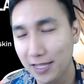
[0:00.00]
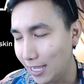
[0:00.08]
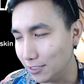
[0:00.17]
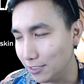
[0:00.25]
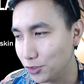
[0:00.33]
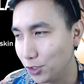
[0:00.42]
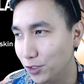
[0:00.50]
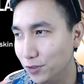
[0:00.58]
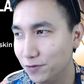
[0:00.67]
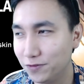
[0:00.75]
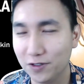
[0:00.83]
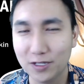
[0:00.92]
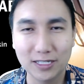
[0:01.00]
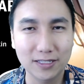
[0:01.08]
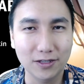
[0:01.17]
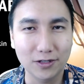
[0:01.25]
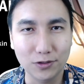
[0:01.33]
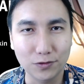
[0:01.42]
I drove
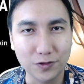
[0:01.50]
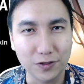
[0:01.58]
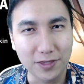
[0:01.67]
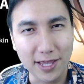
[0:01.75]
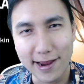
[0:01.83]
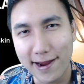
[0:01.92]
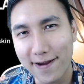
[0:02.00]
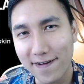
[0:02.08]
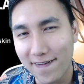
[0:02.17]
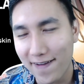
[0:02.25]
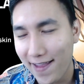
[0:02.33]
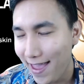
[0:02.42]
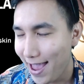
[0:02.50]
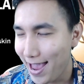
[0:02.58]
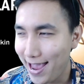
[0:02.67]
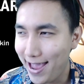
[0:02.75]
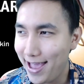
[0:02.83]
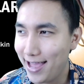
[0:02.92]
over there
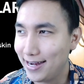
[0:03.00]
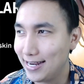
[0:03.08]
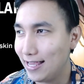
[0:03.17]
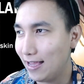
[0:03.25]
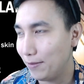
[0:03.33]
and